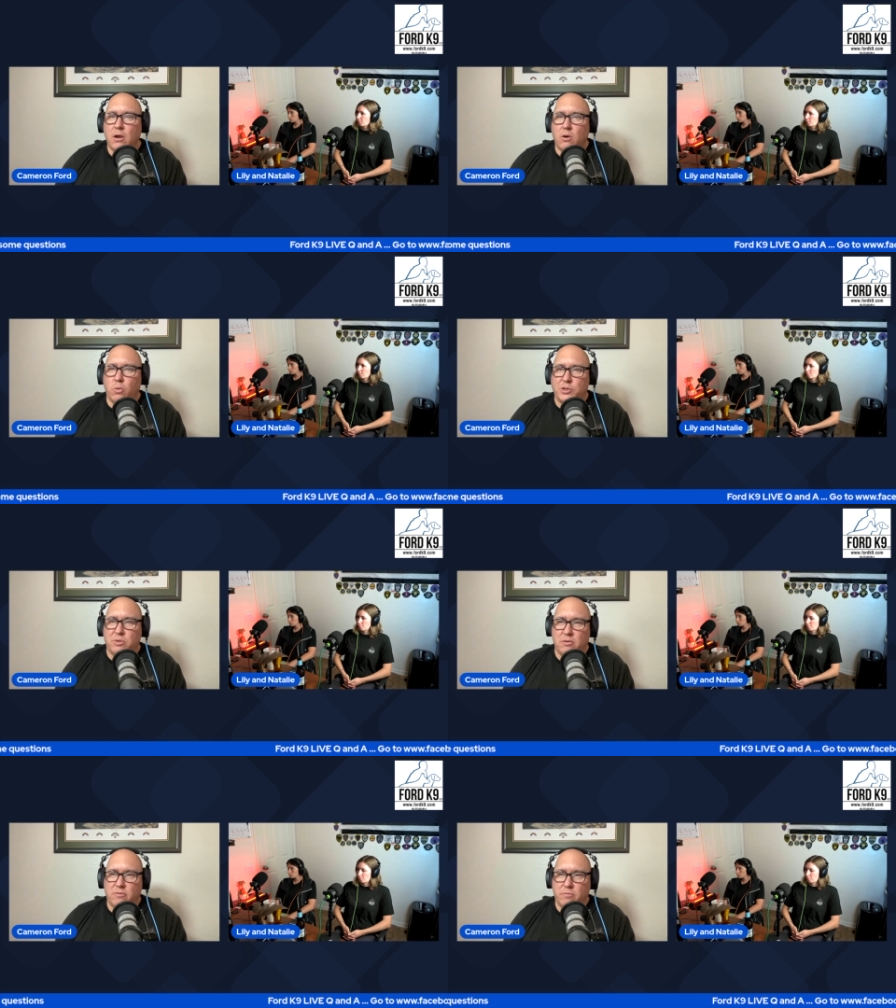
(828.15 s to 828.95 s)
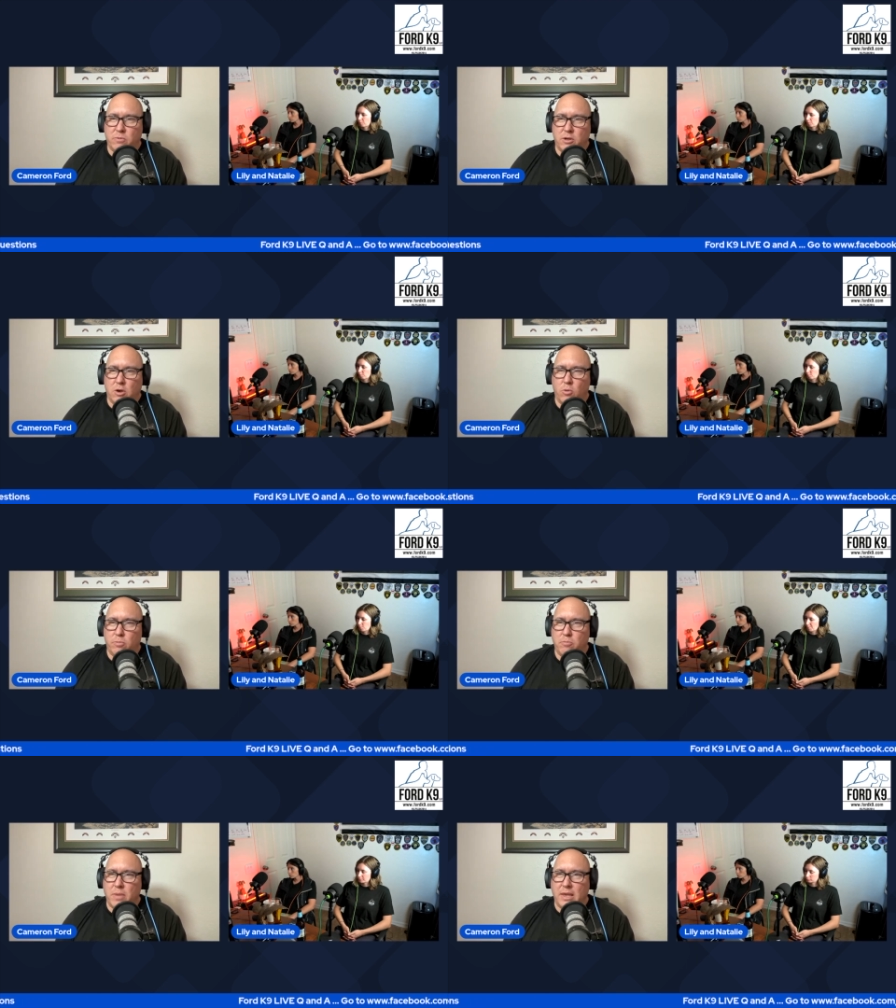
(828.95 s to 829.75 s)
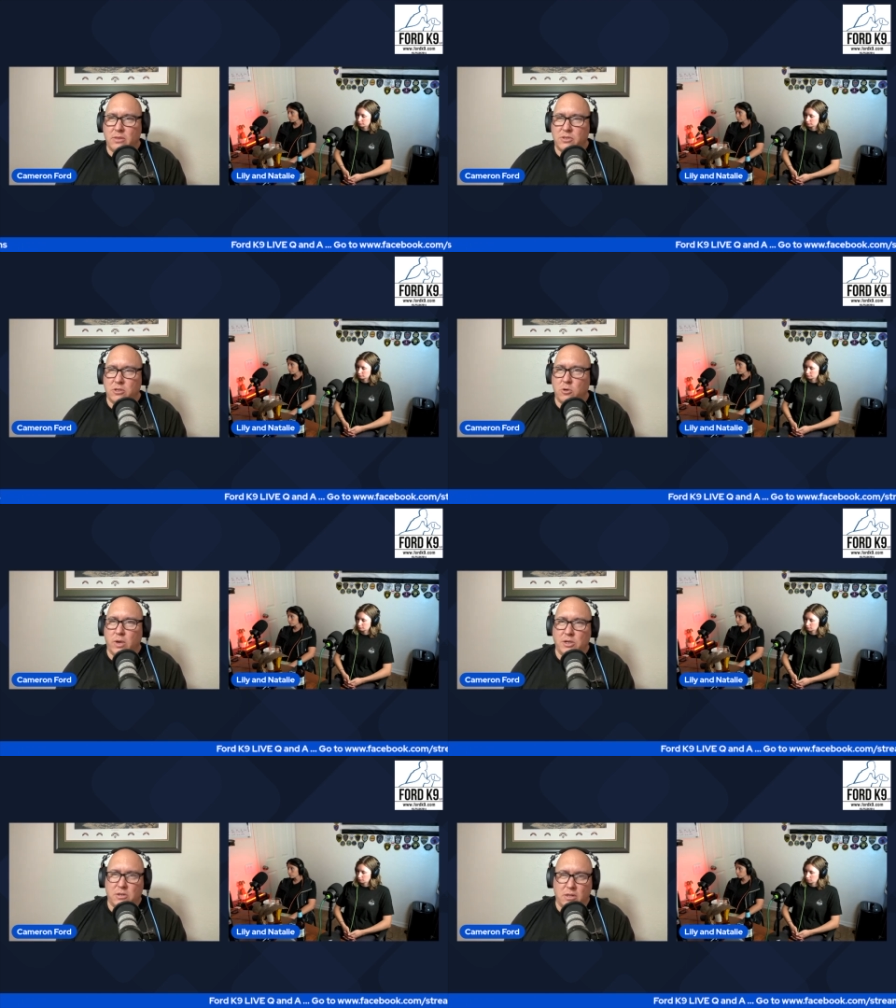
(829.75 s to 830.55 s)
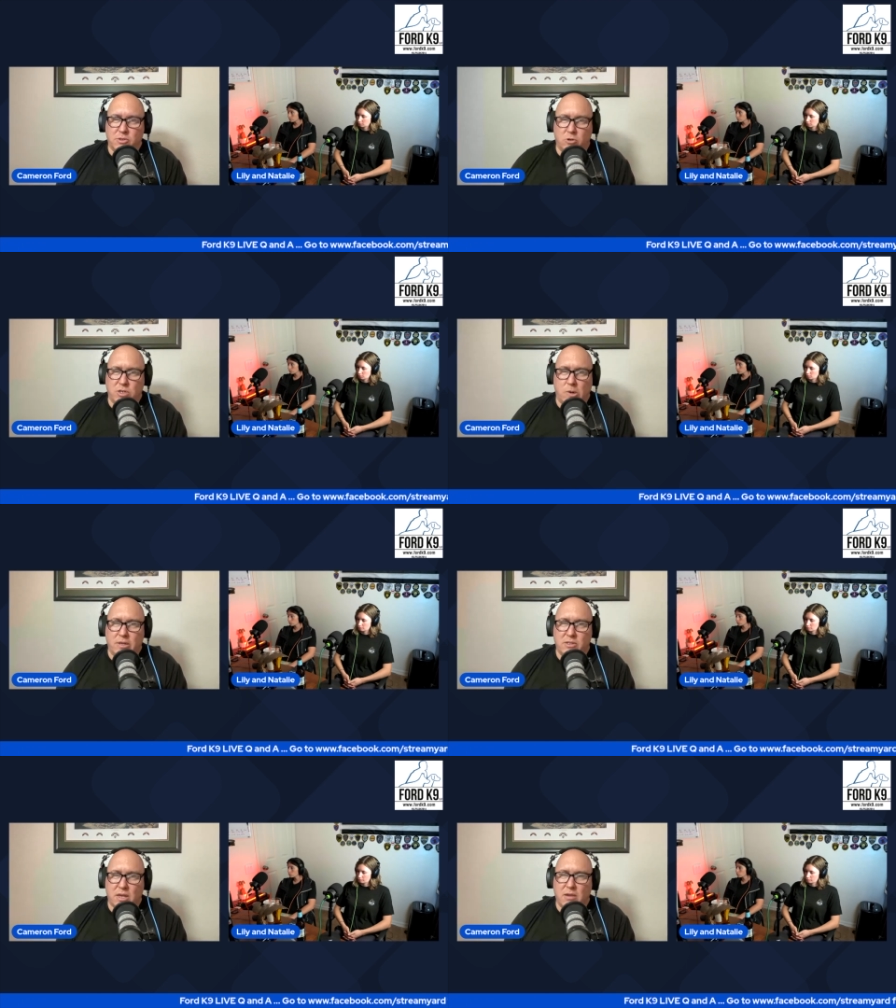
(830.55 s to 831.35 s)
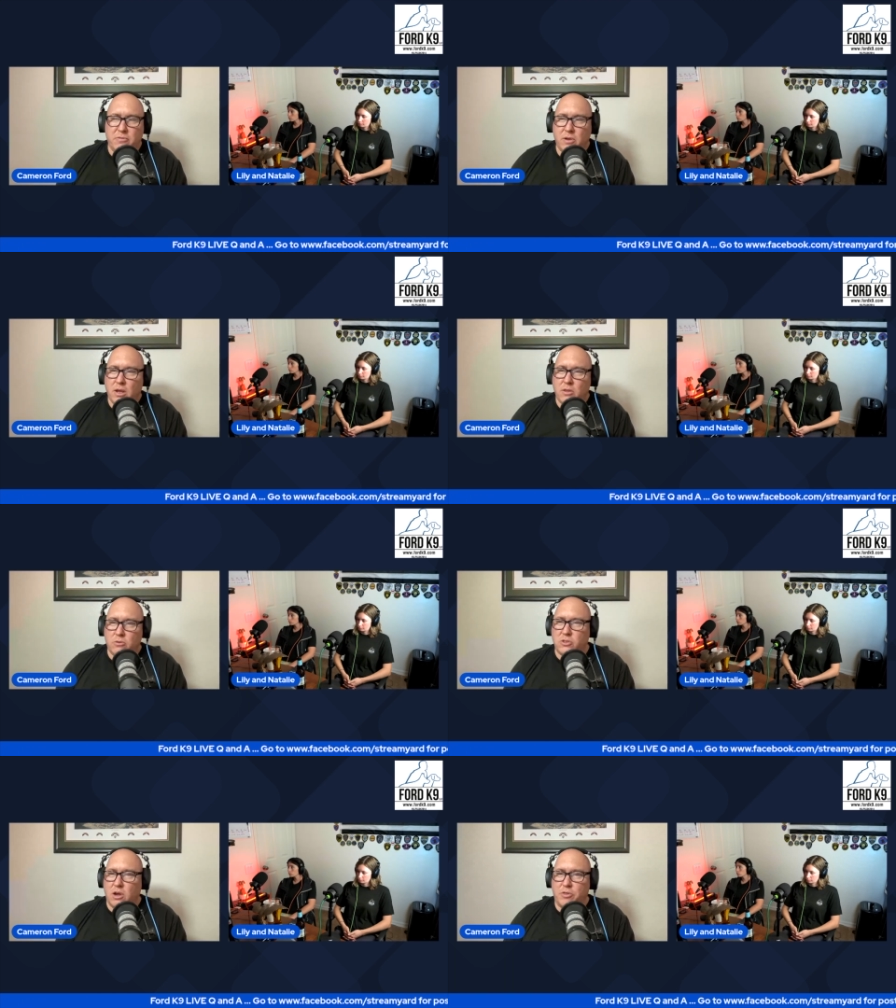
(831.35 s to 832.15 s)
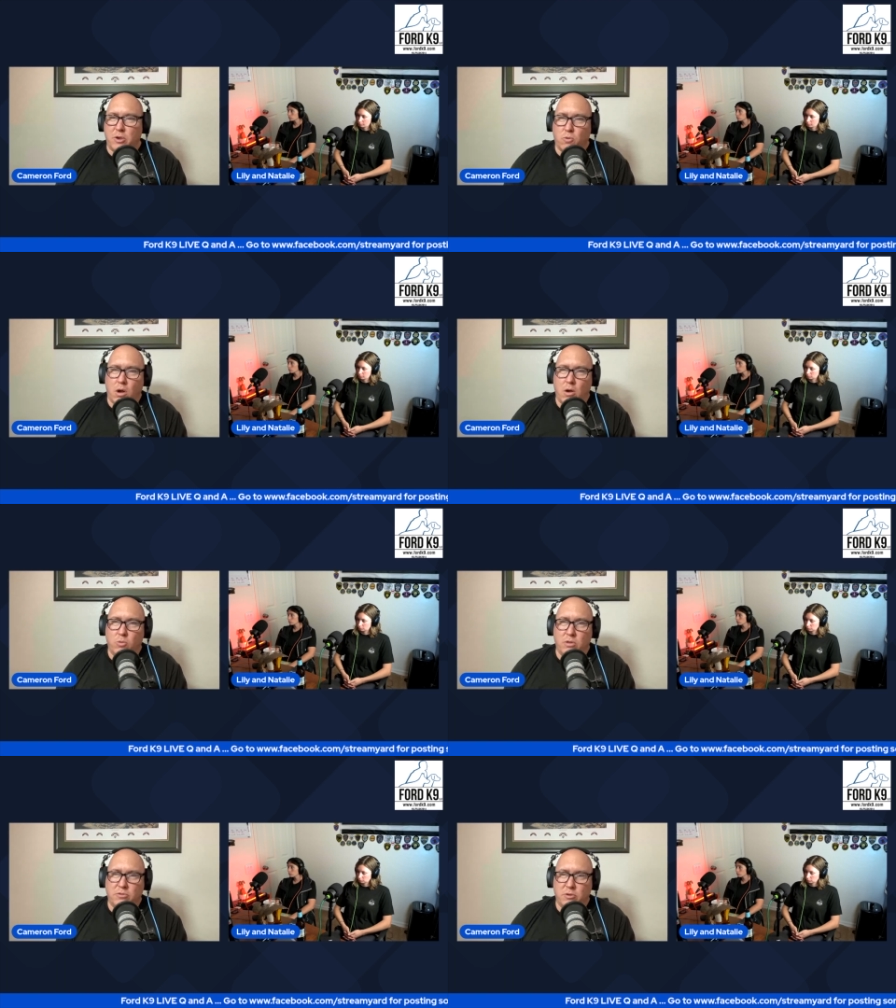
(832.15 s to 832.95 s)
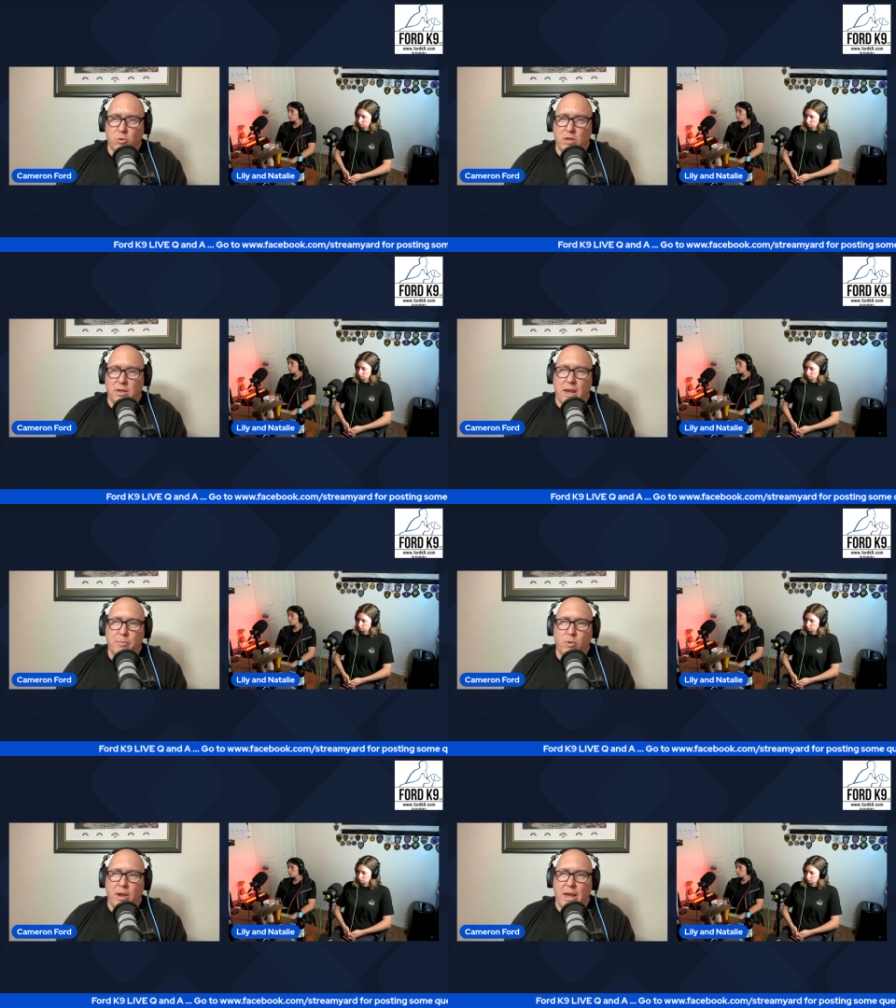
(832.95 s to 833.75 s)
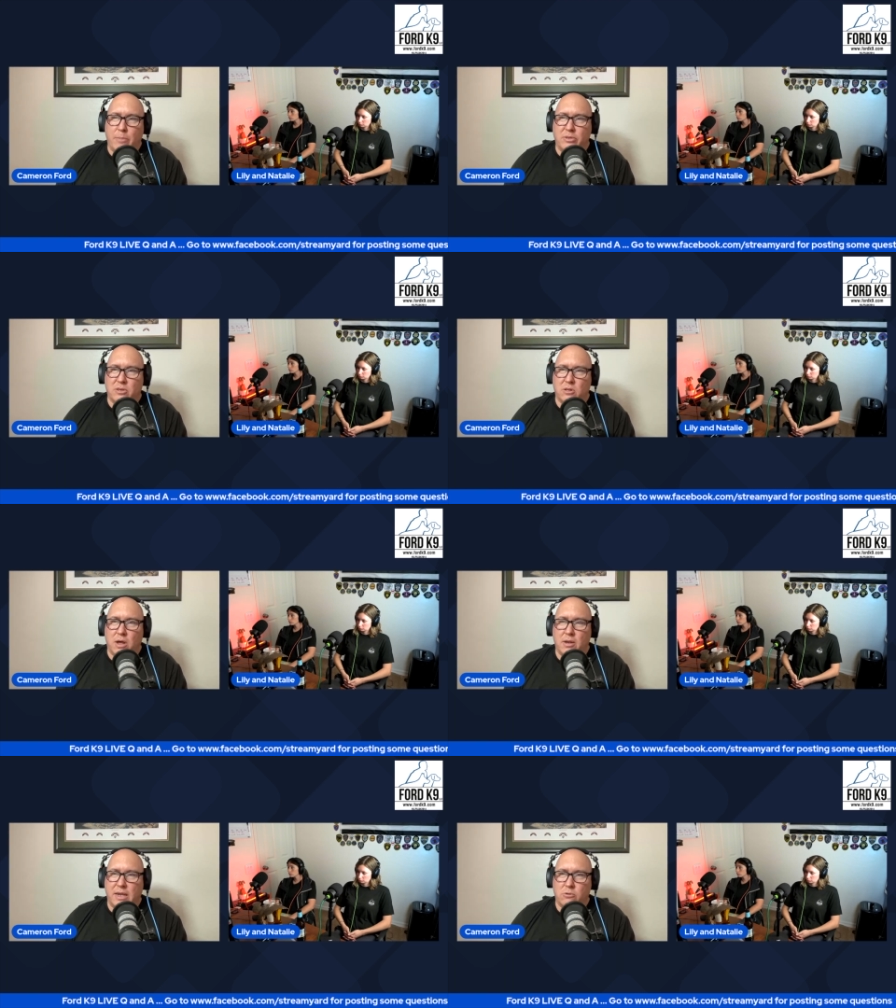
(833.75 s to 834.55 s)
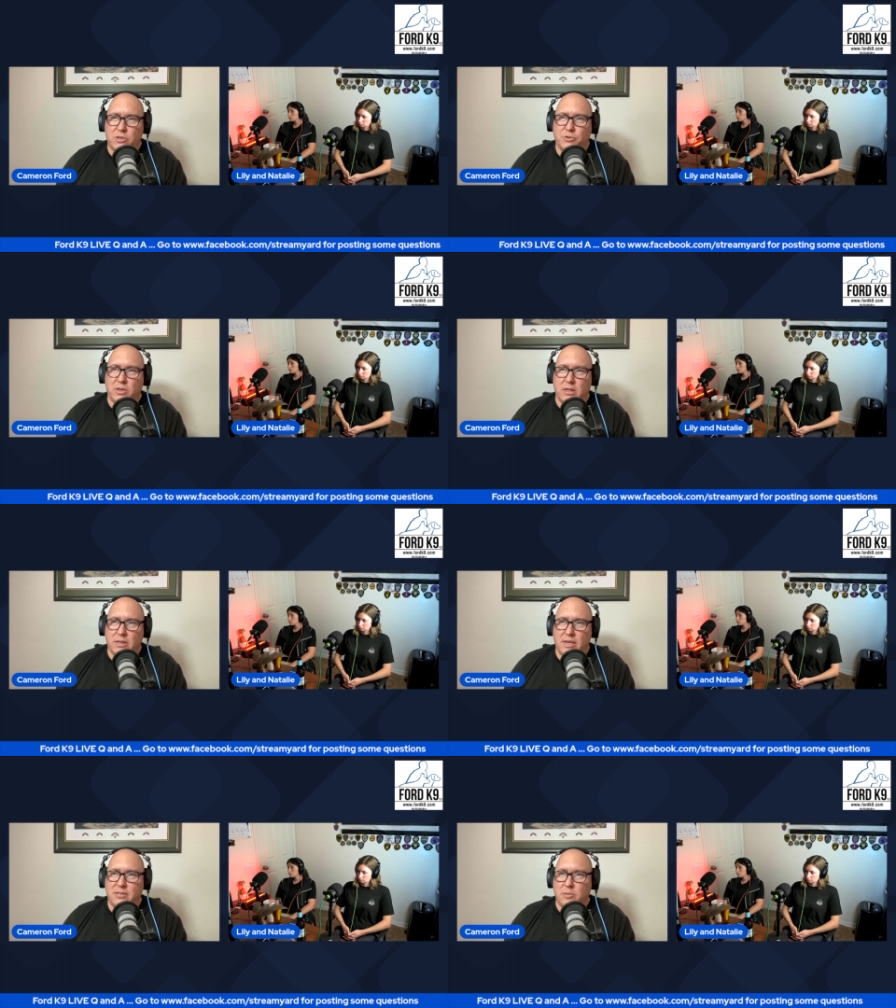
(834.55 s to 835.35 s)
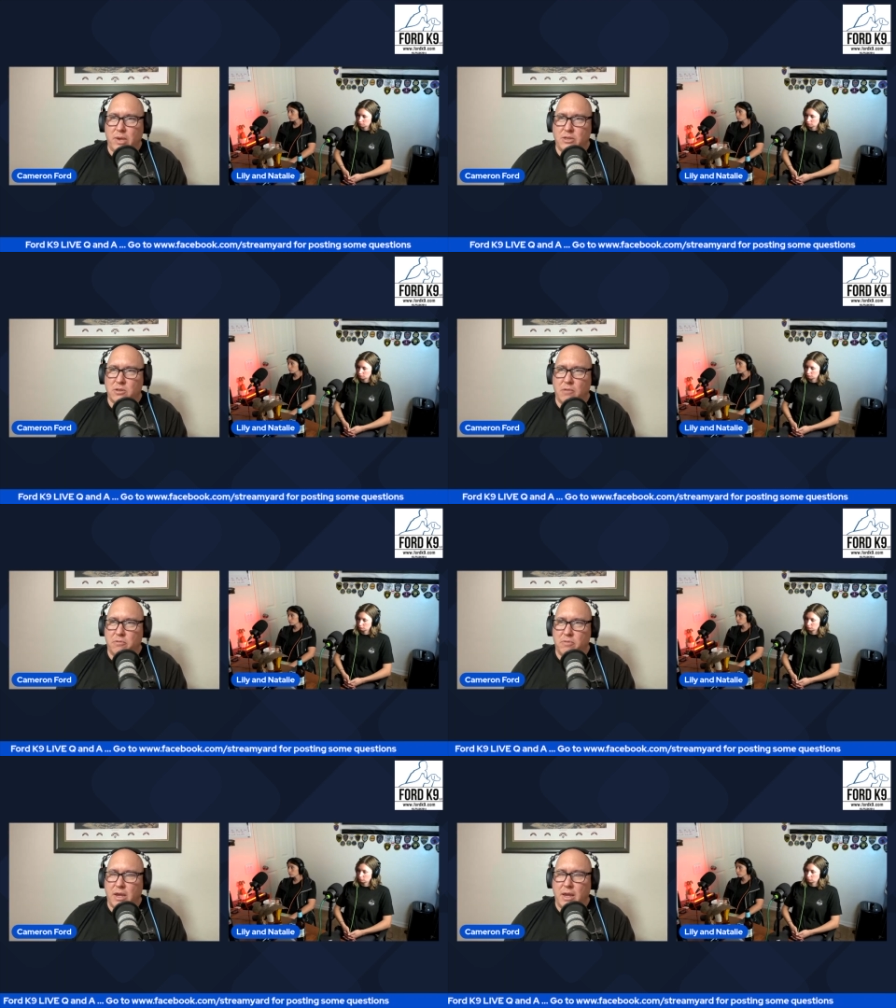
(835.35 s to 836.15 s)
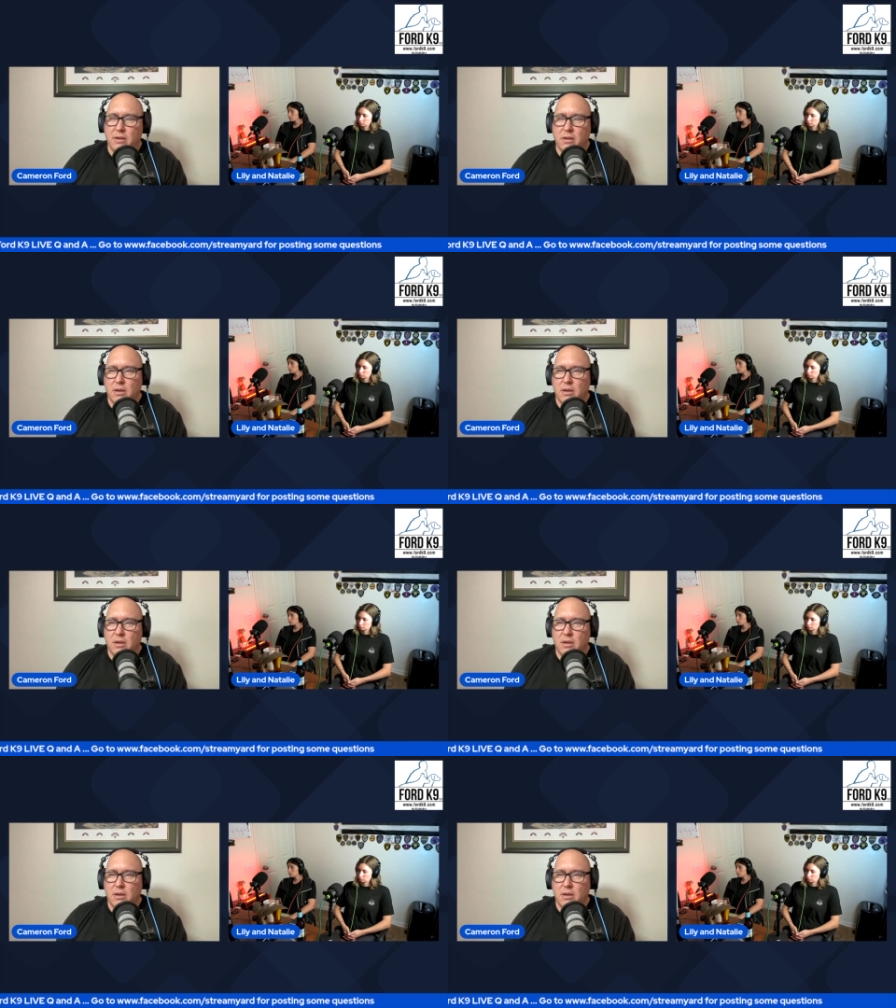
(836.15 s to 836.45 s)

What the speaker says: Once we've made the situation, that search area safe, there's nothing wrong with doing that. But what happens is a lot of handlers also get lazy based off of that.